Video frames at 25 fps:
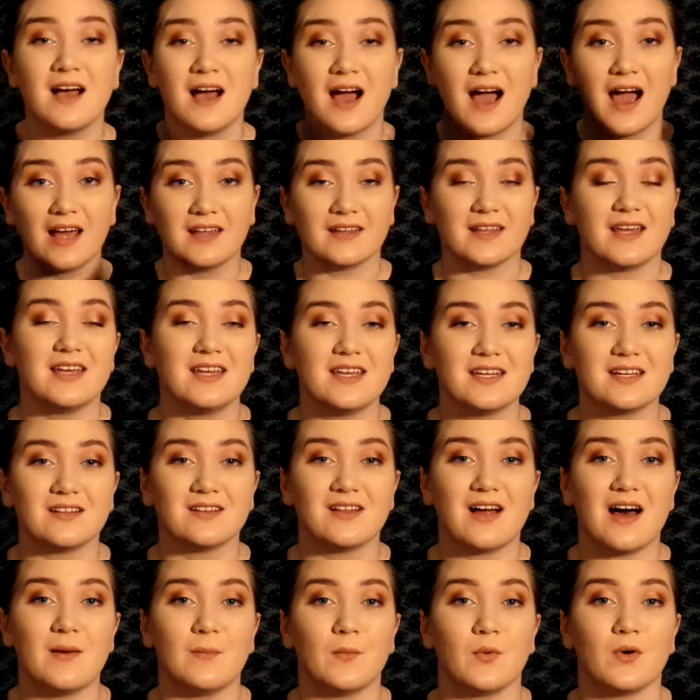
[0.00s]
I like it a
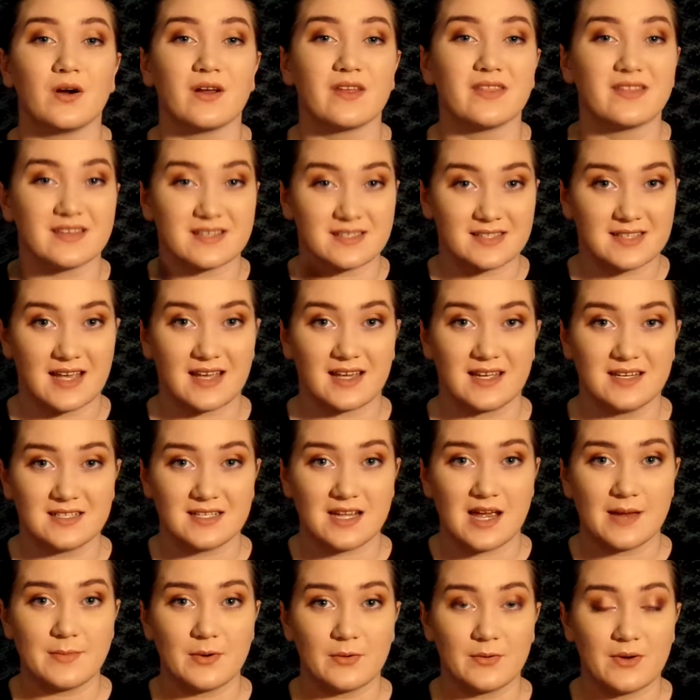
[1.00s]
lot more the second
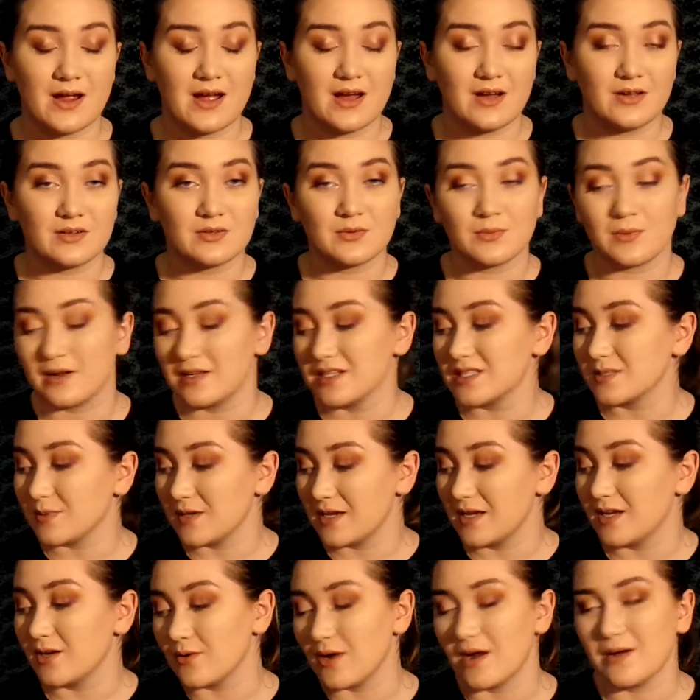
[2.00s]
time around. When I was
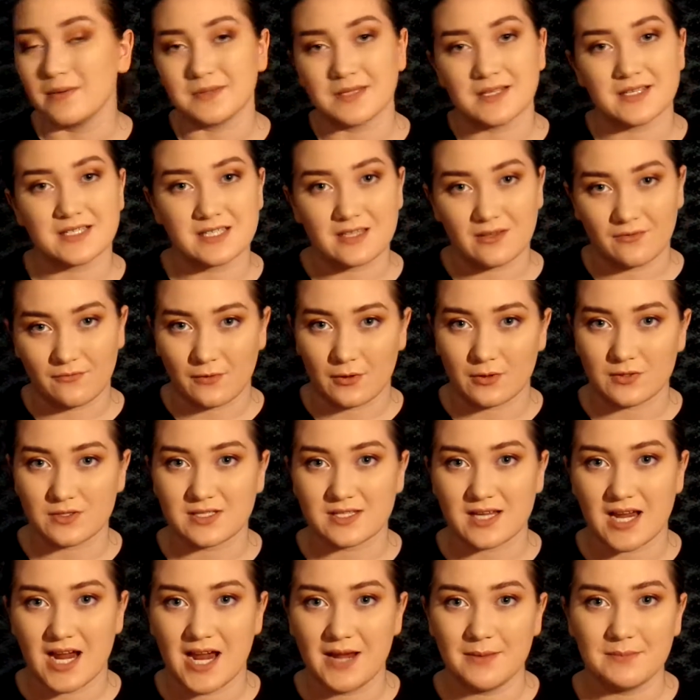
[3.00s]
playing around with this the first
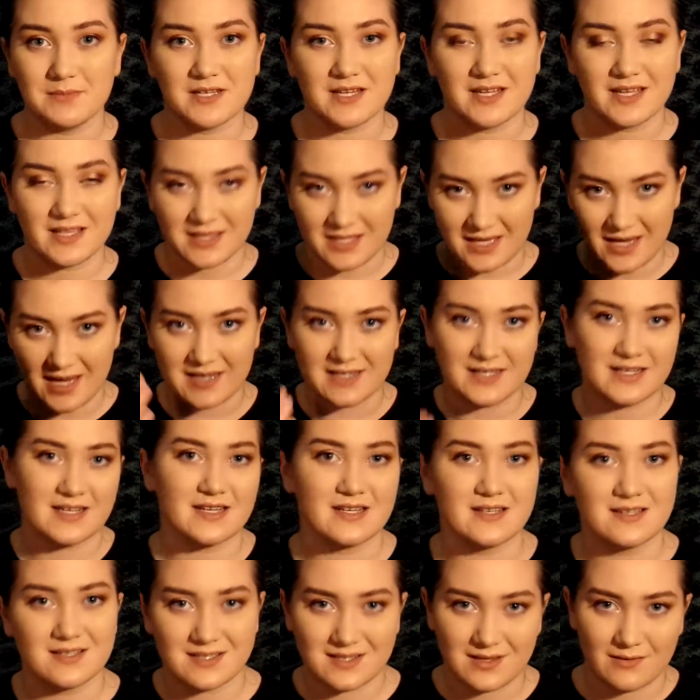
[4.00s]
time to get the
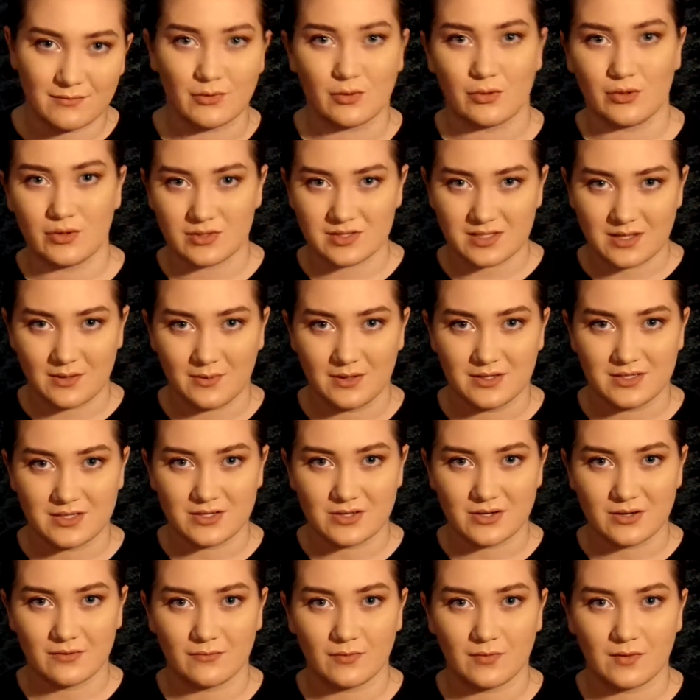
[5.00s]
ideas of the looks I wanted
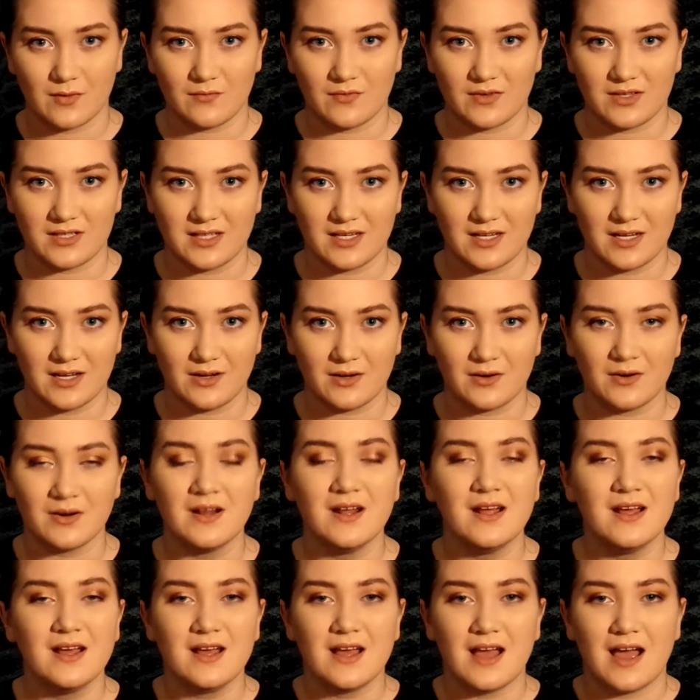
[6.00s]
to do for the video,
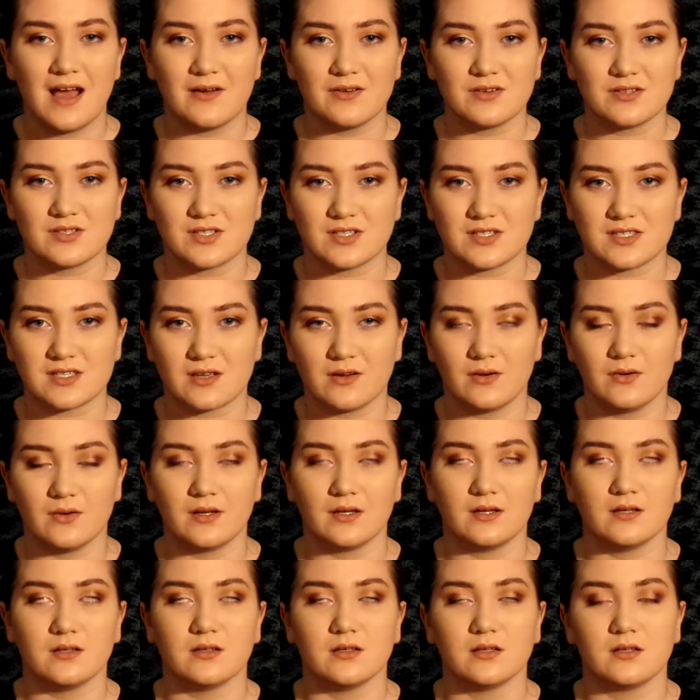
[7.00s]
I was just going,
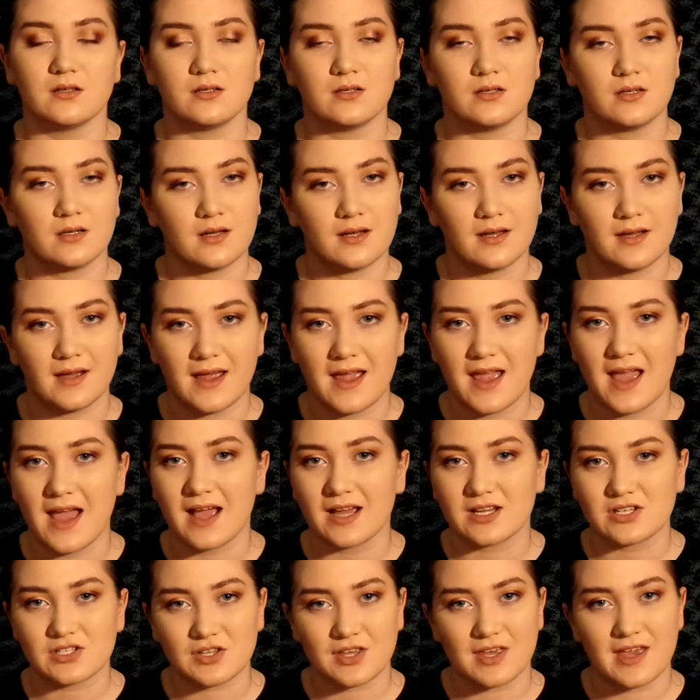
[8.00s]
ugh, I
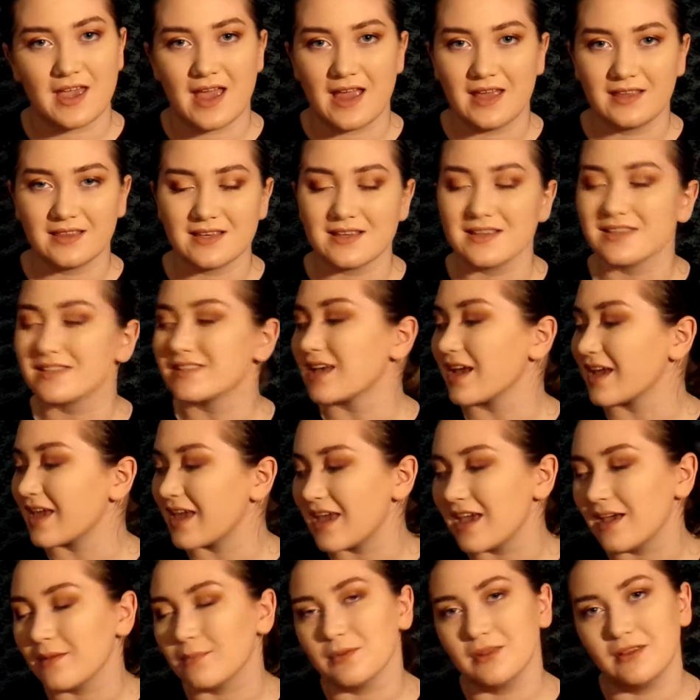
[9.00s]
actually hate this. I
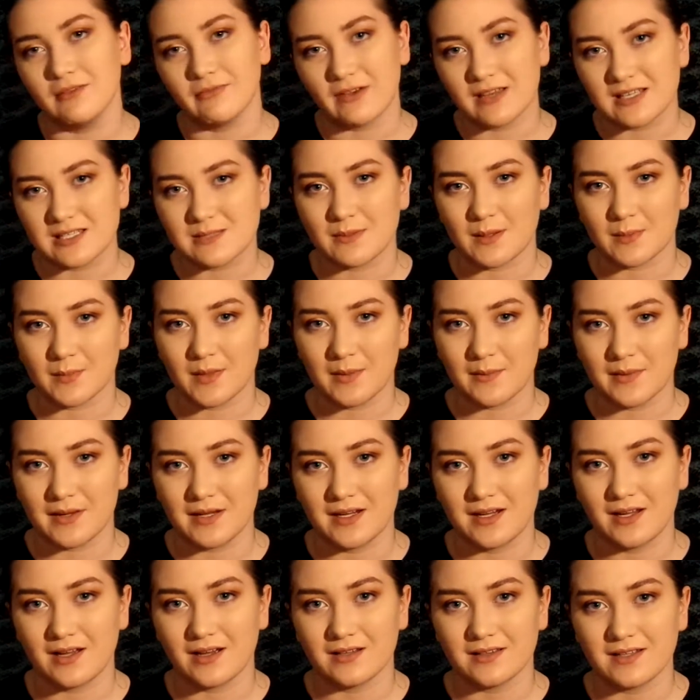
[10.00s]
can't believe I spent my
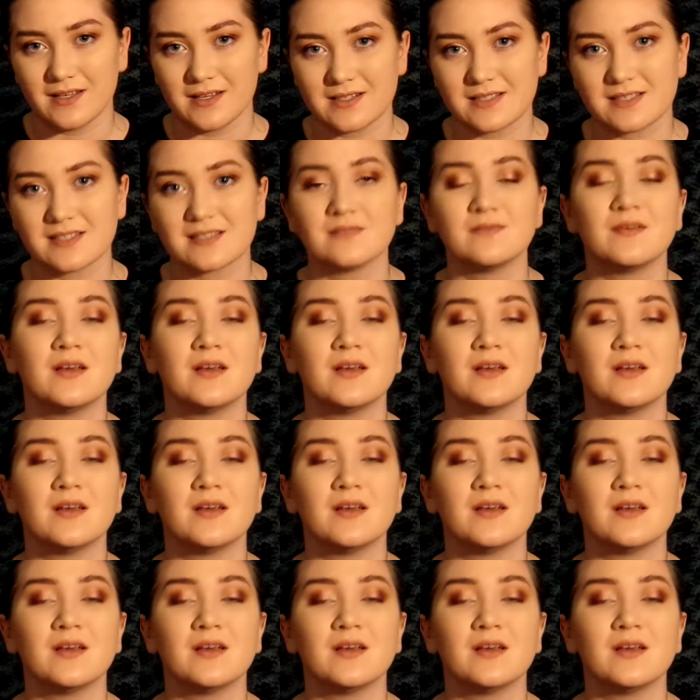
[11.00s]
money on this.